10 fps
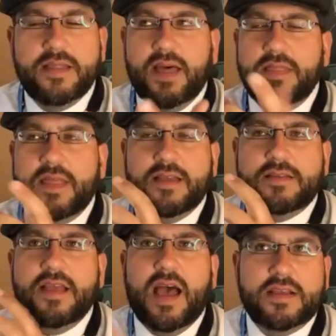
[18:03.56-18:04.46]
that
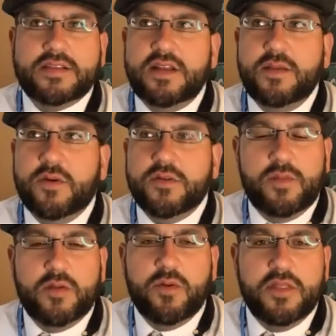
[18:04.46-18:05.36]
that's actually
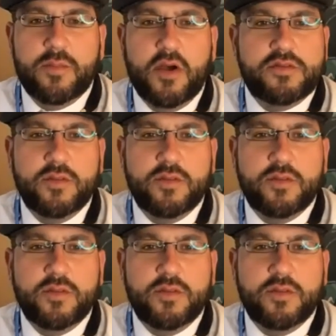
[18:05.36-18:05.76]
possibly one of the most